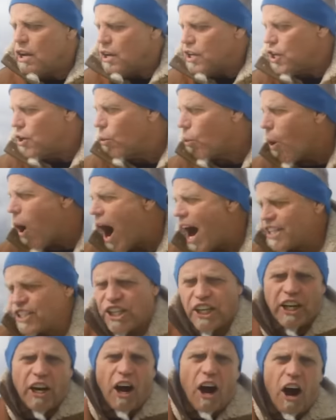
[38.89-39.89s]
You're
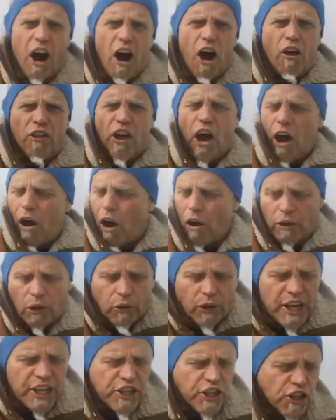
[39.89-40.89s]
watching all the
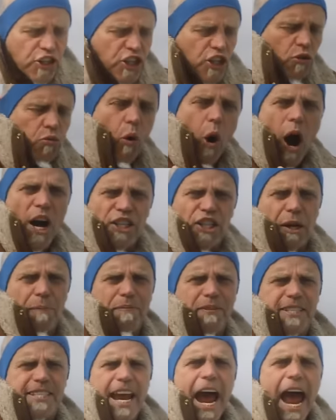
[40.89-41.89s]
creatures just wash up
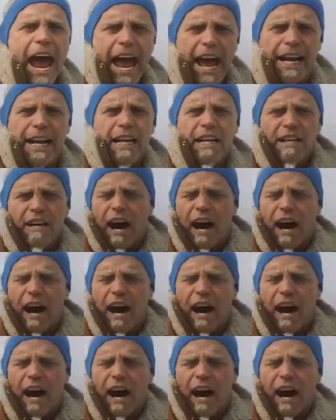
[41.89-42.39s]
dead.